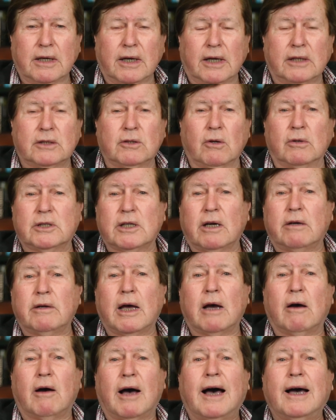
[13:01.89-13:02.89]
It's also
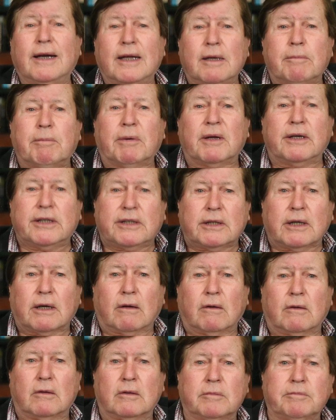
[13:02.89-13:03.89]
now highly
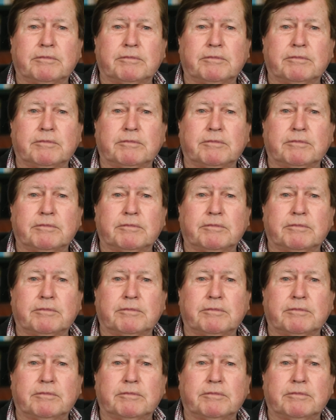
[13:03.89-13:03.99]
political.